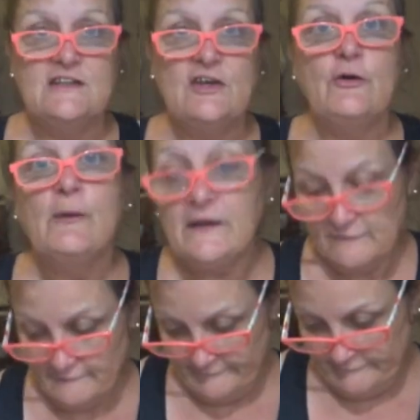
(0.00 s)
do it.
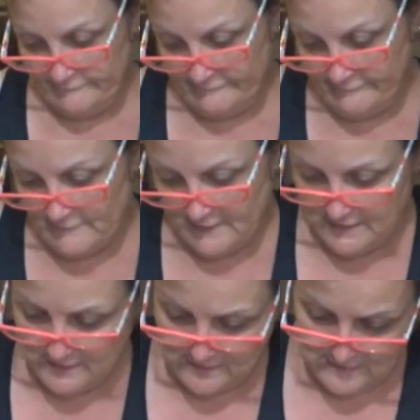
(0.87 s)

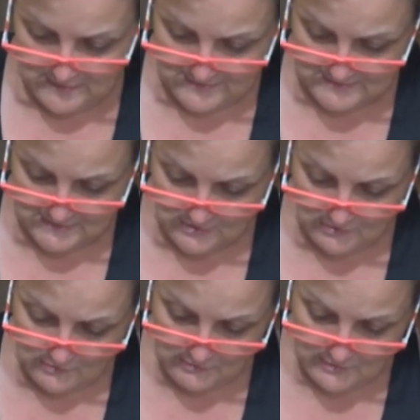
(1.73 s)

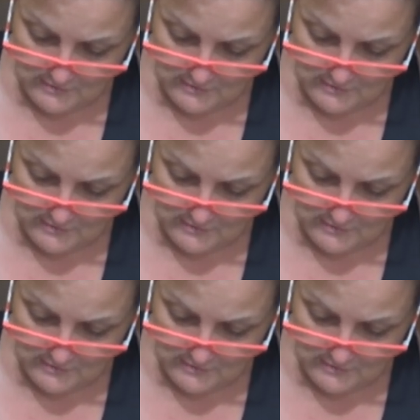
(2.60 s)
So,